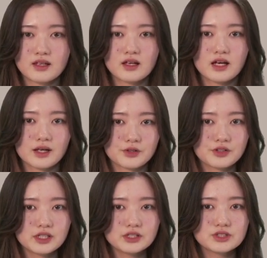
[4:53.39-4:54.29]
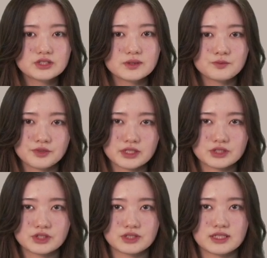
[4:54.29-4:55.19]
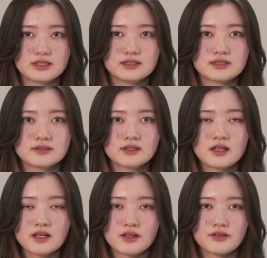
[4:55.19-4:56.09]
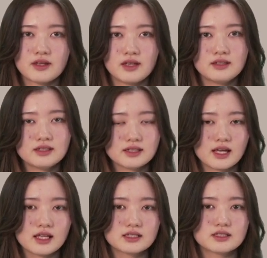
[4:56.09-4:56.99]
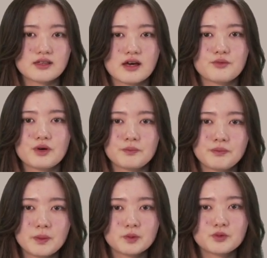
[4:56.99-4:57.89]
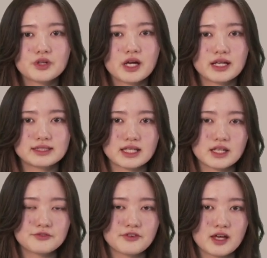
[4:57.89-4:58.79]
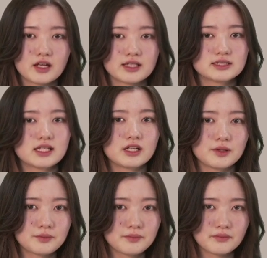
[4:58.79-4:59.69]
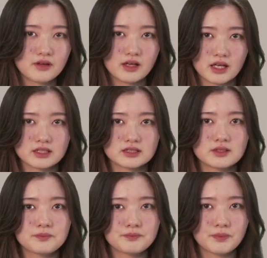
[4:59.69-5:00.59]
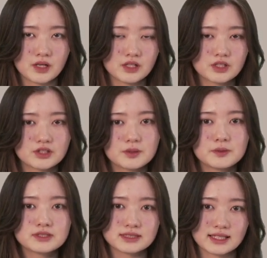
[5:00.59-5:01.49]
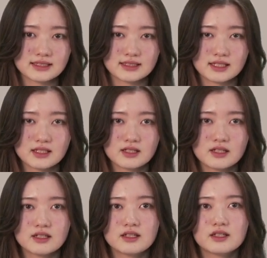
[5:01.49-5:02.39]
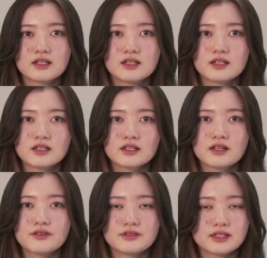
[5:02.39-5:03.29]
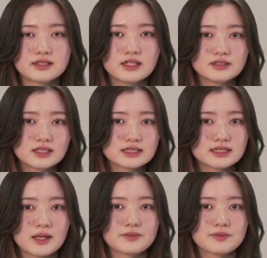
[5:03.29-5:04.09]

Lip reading: According to some researches, they indicate that when people were identified as as a particular personality, they tend to accept